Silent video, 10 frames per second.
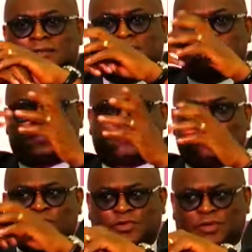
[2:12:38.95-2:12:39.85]
just for
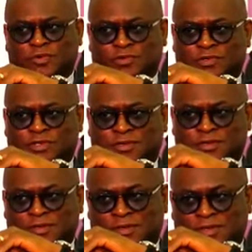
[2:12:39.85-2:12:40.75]
renewables?
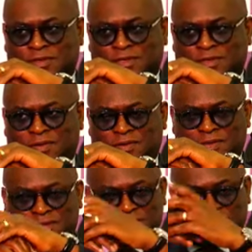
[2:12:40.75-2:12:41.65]
The